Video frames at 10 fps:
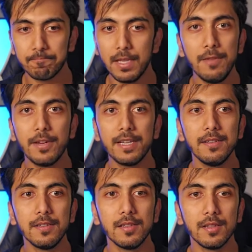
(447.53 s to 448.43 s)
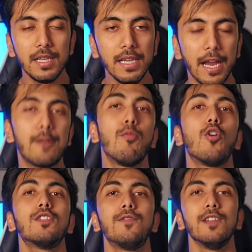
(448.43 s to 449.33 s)
Even the
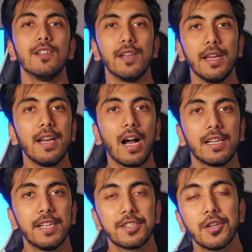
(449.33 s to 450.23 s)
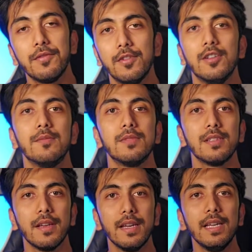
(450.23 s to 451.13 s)
atmosphere in architecture
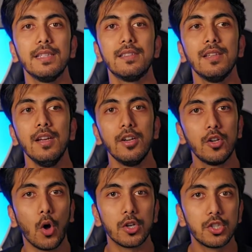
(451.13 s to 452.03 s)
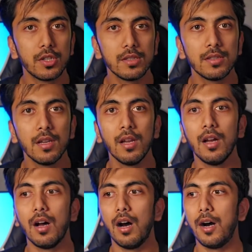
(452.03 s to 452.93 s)
firms is torturous.
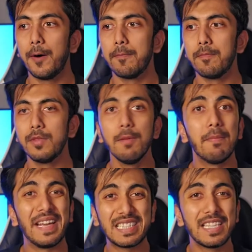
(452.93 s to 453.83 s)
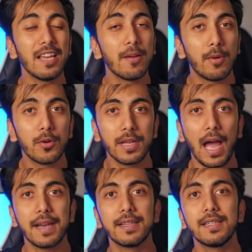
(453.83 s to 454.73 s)
The best thing about
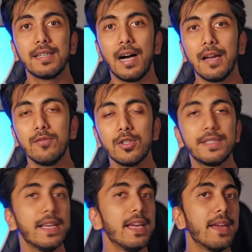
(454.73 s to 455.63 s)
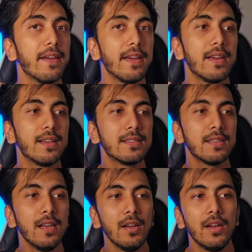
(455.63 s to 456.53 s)
Canada, I would say,
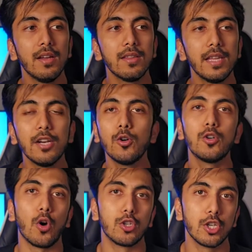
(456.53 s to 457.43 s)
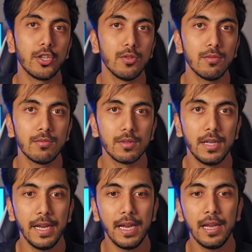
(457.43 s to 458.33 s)
is they don't torture you.
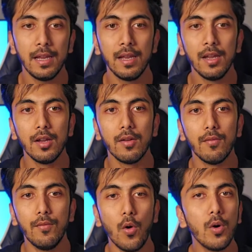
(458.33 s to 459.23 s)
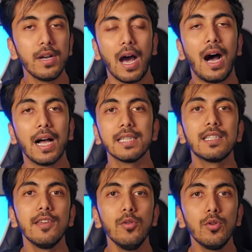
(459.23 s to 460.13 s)
They won't
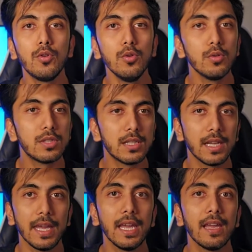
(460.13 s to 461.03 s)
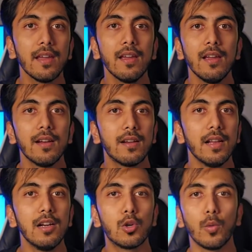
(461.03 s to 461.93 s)
ask you to stay
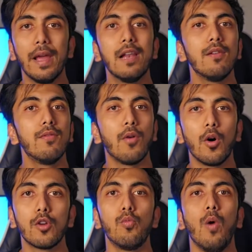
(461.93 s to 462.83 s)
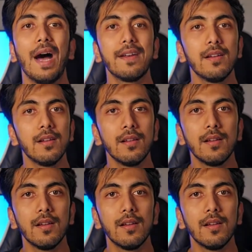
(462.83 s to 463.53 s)
till 12 or 1